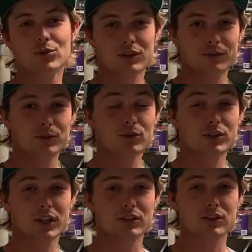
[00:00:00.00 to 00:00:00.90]
are the fuel
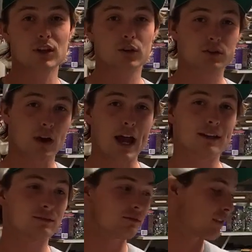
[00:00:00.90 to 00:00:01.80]
injectors though, so
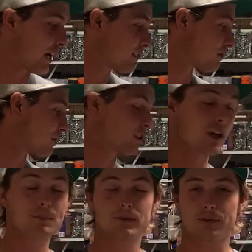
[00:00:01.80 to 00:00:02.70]
I can turn
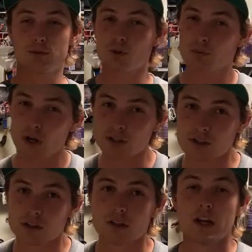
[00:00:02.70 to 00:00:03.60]
up the fuel
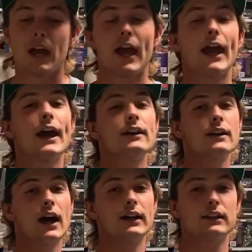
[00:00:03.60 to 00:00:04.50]
pressure, and
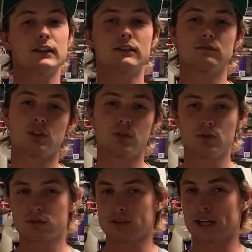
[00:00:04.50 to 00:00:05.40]
I can
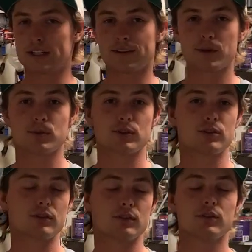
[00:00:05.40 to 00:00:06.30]
use
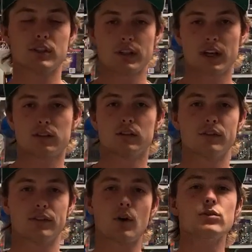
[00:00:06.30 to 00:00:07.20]
95% duty
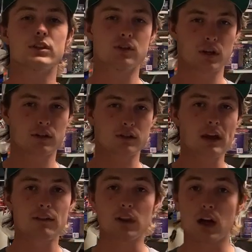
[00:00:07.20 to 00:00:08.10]
cycle. Those injectors
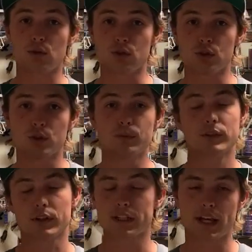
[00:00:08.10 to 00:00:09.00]
have a lot of room.
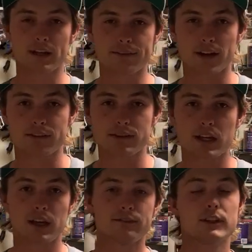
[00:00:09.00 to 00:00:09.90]
They're E85
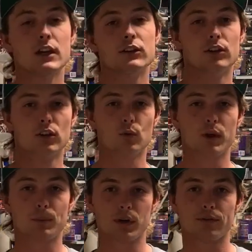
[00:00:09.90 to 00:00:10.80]
safe. They're gonna
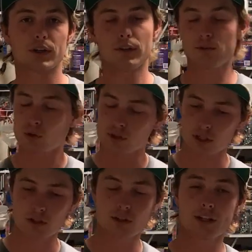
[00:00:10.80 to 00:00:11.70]
work perfect. Fuel
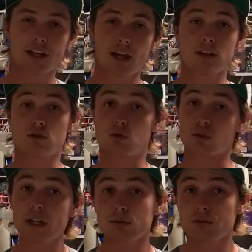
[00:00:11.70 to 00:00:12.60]
Injector Clinic has
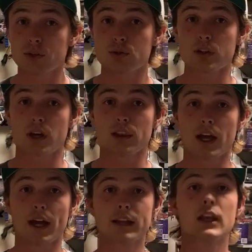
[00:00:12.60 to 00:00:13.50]
great reviews
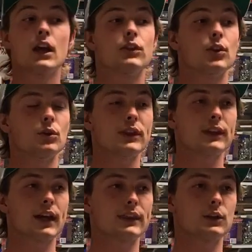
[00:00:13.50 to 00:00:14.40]
online. The only
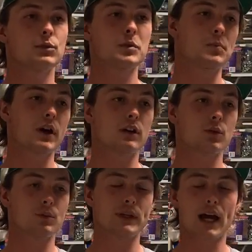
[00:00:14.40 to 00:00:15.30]
thing I think would be better
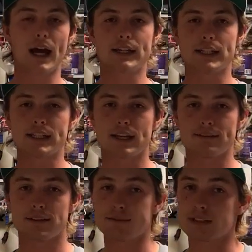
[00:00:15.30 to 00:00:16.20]
would be ID
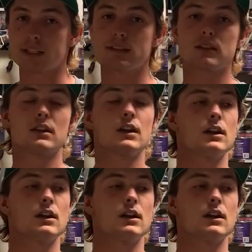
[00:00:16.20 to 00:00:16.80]
1050s.